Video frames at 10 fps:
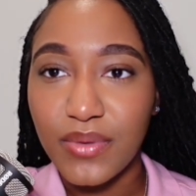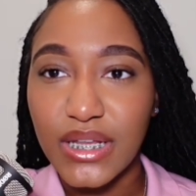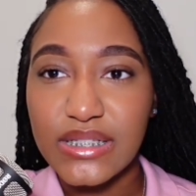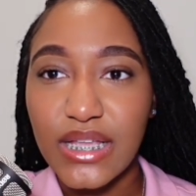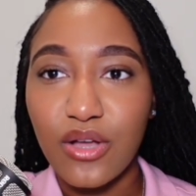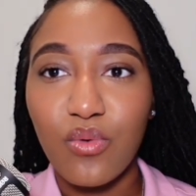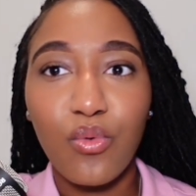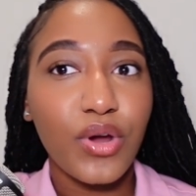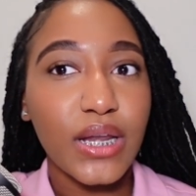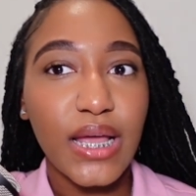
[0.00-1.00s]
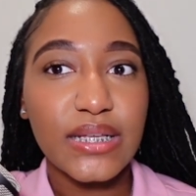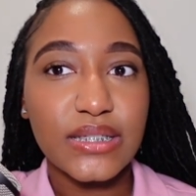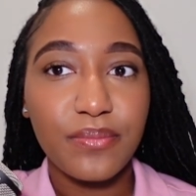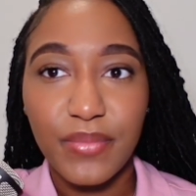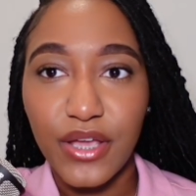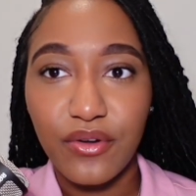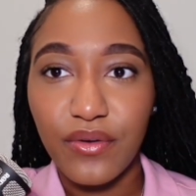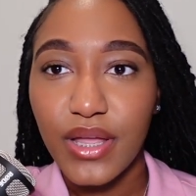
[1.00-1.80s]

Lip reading: but it's like, organize it better.